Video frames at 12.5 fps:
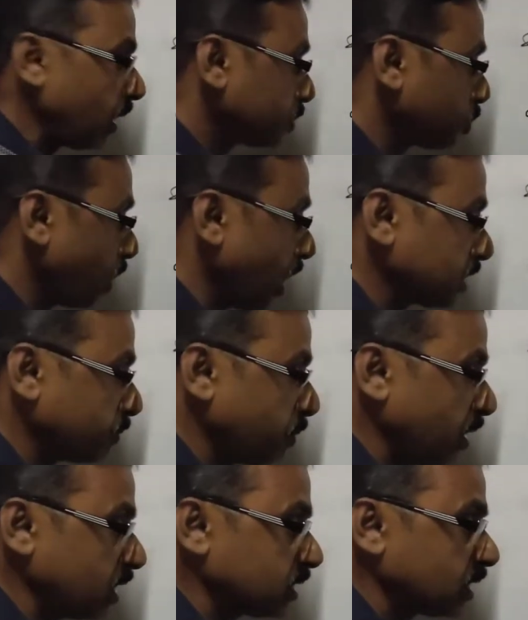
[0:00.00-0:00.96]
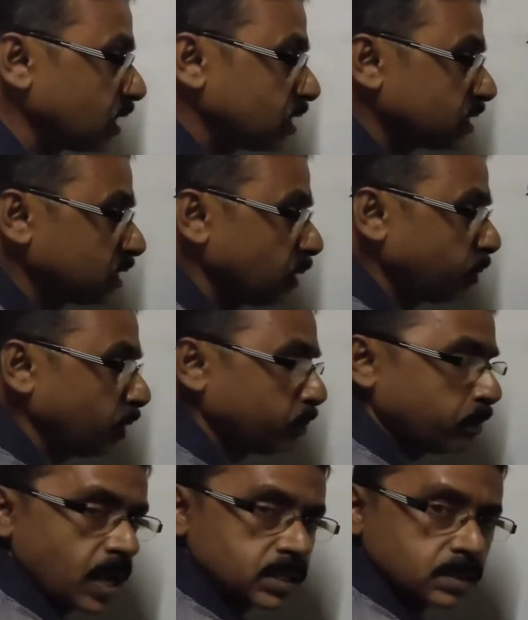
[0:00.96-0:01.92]
So SP is CP
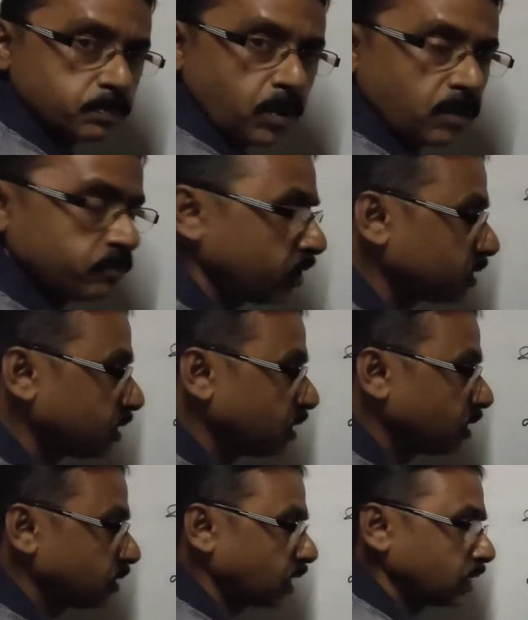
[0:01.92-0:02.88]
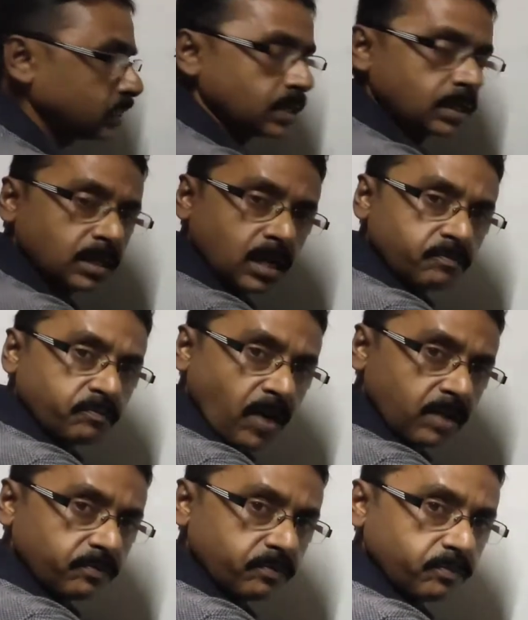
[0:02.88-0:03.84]
plus profit, that is
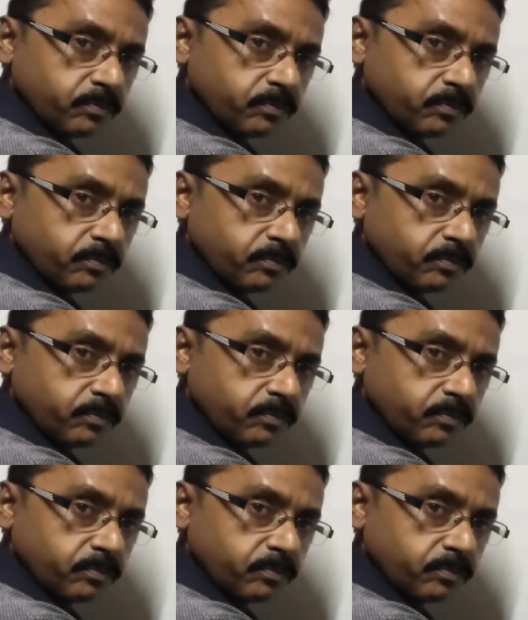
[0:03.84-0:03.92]
105.